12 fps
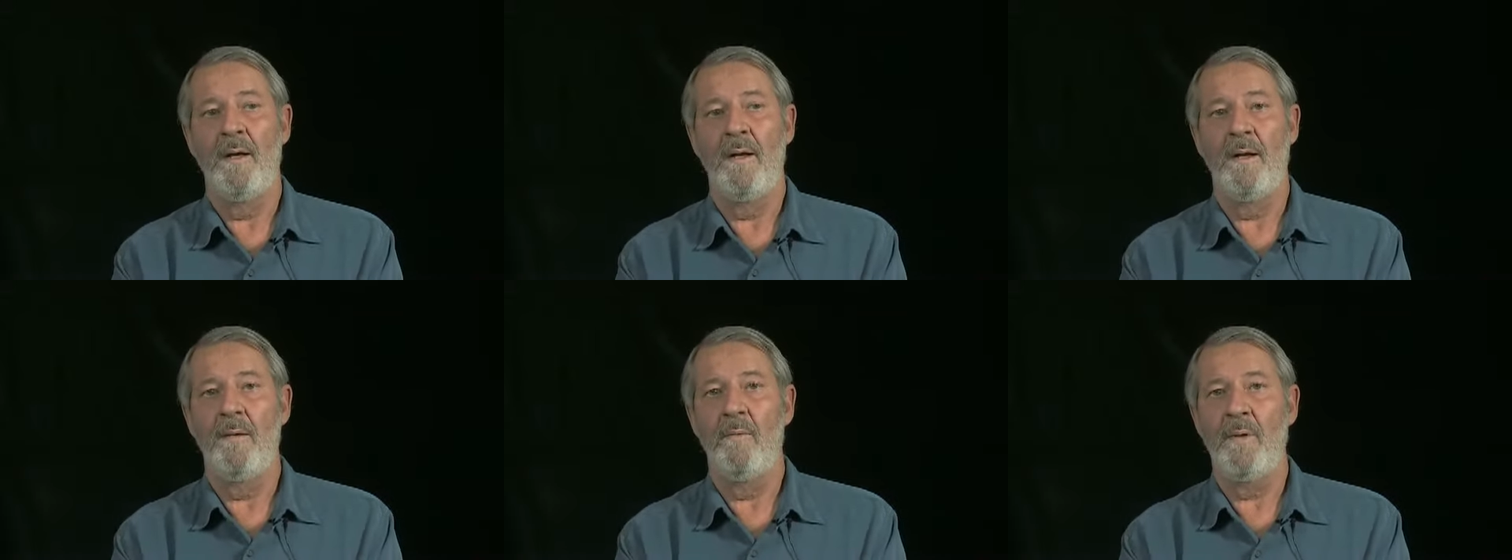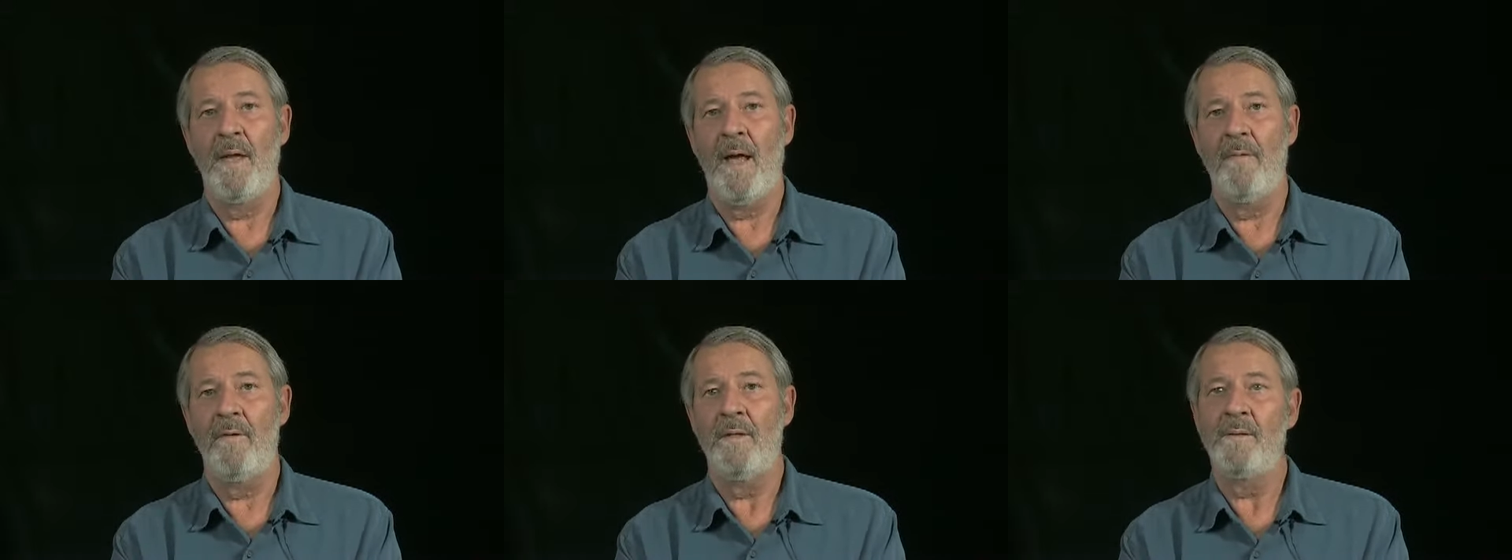uh, we
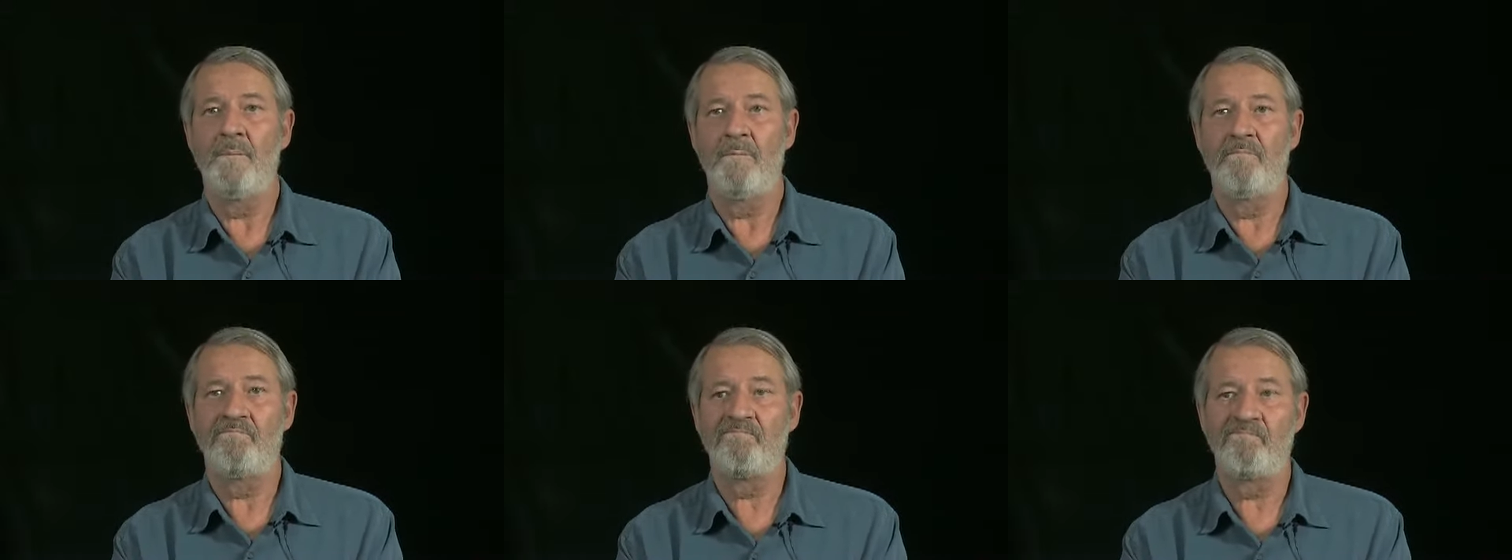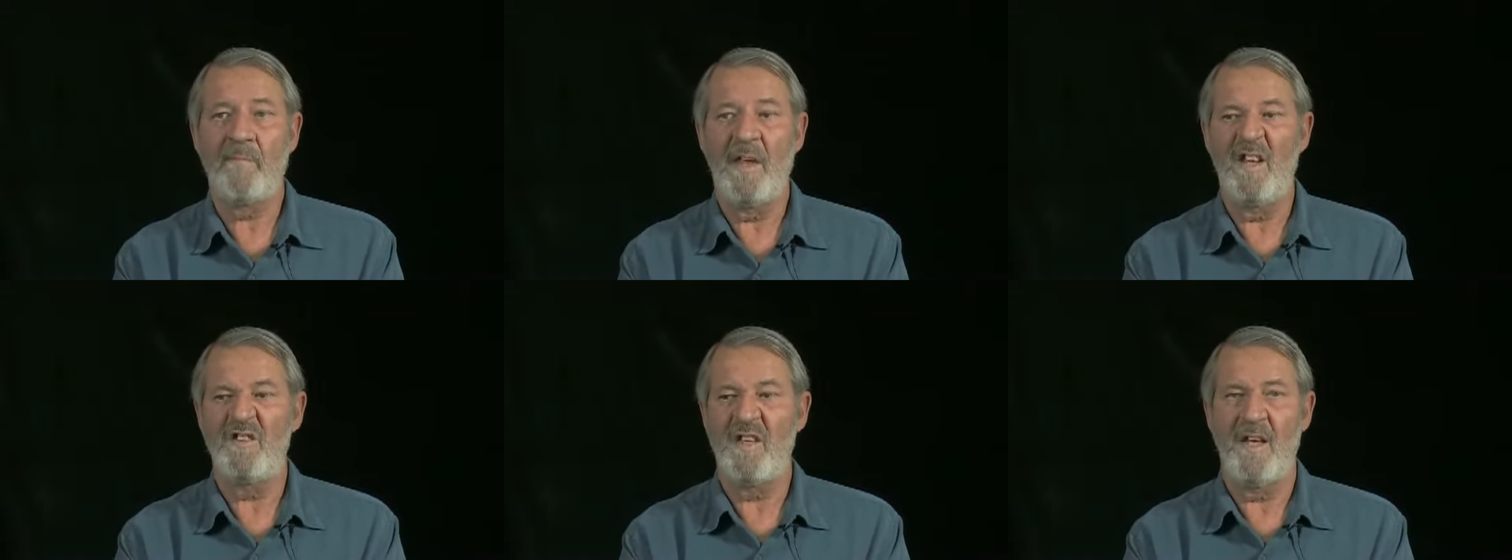have a,
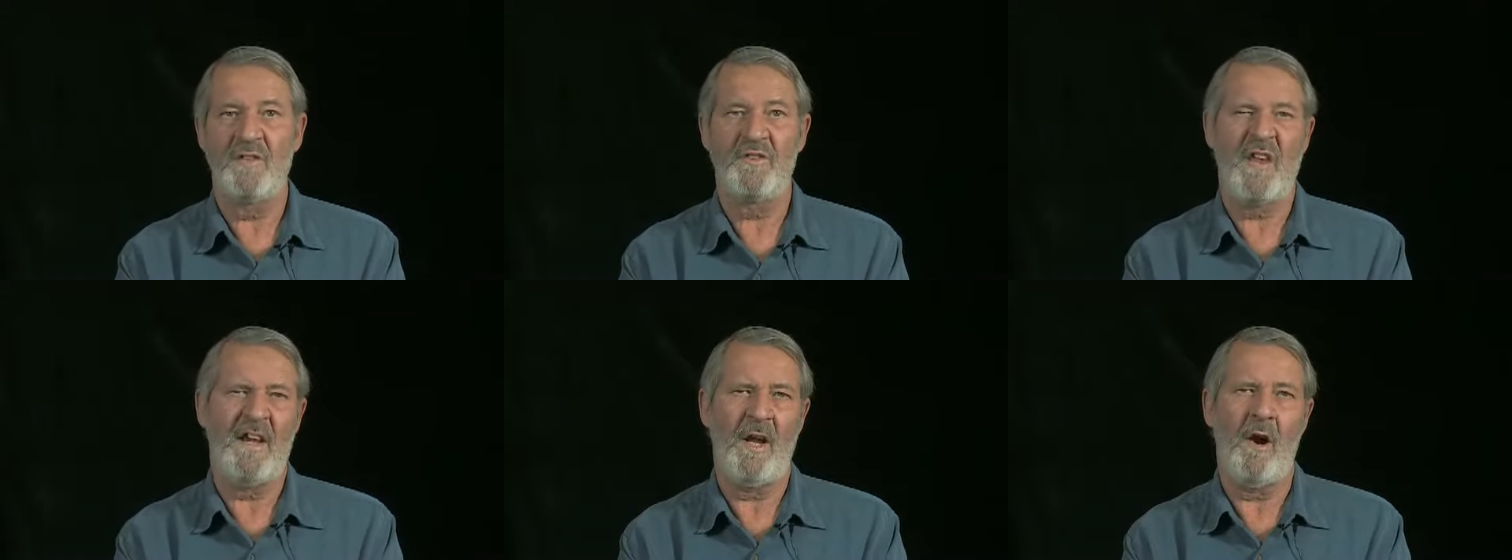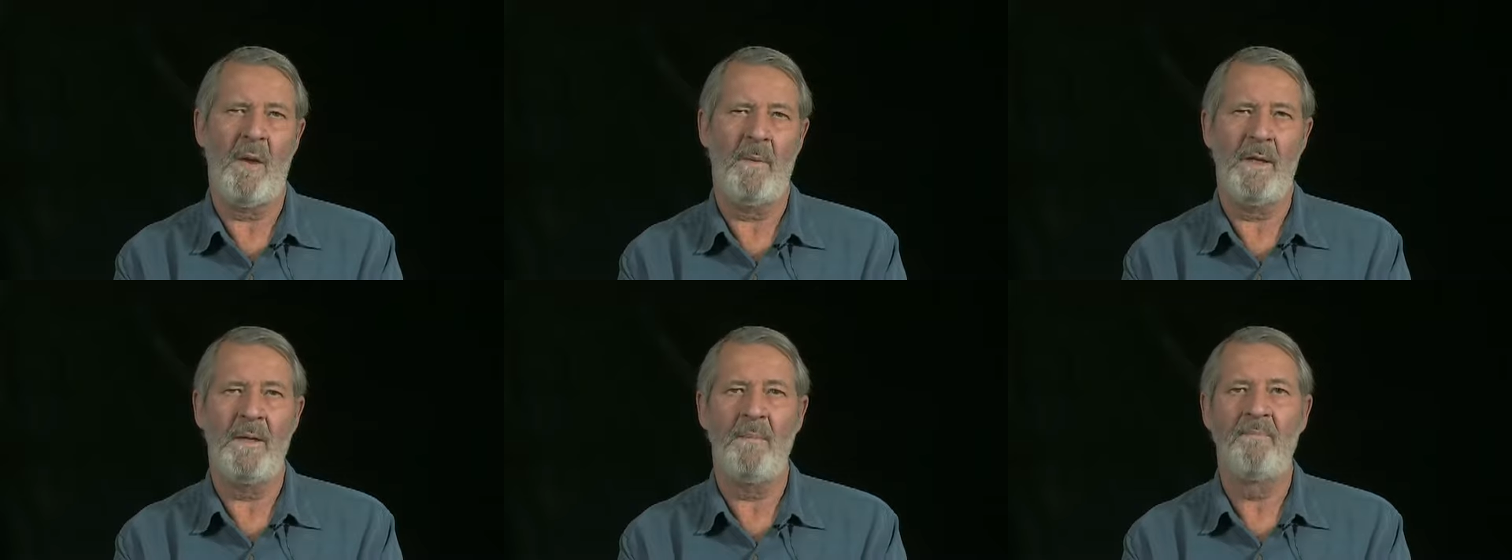can I say, a standing
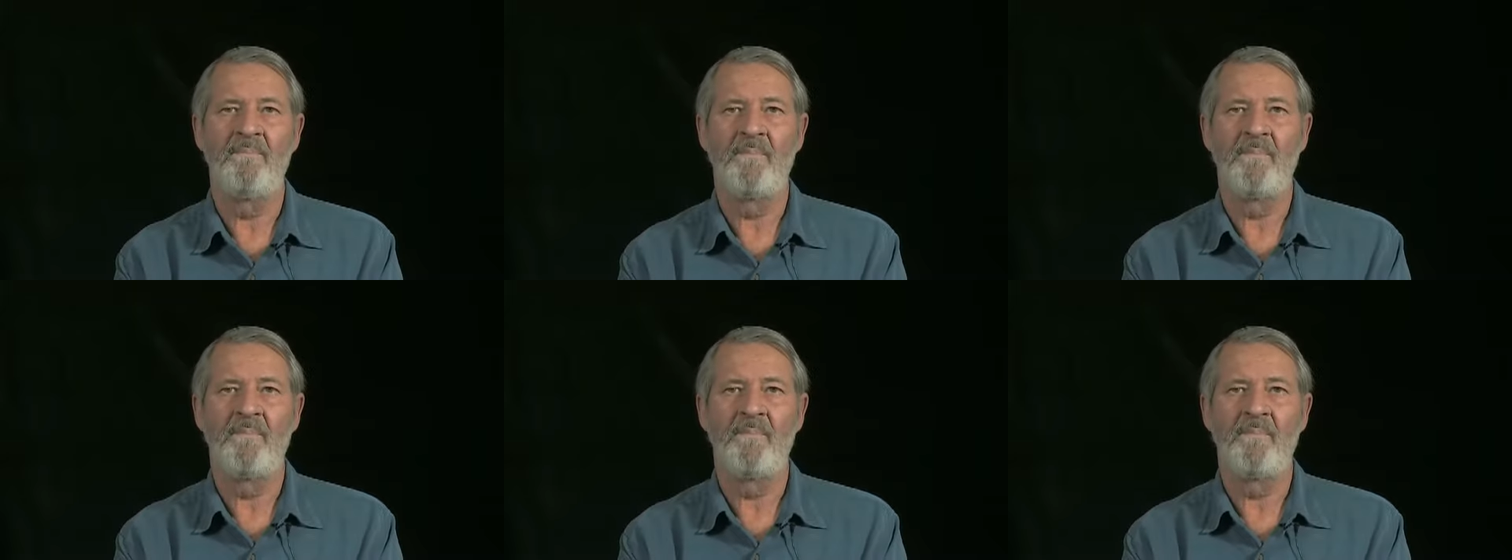army